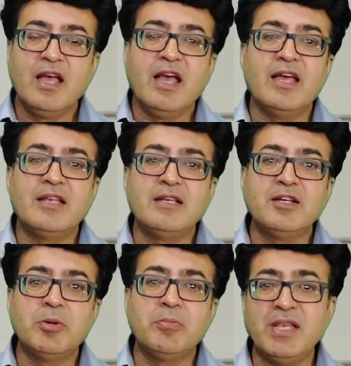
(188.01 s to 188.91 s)
and
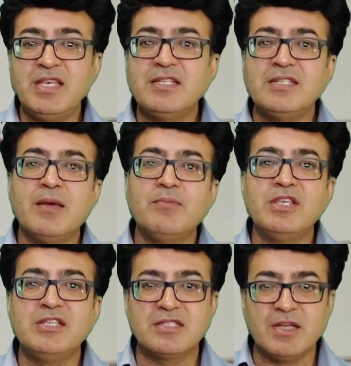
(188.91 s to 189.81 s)
uh, many a time
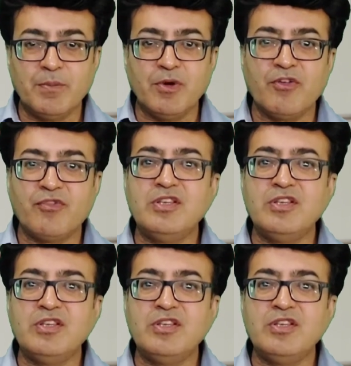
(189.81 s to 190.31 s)
these couple of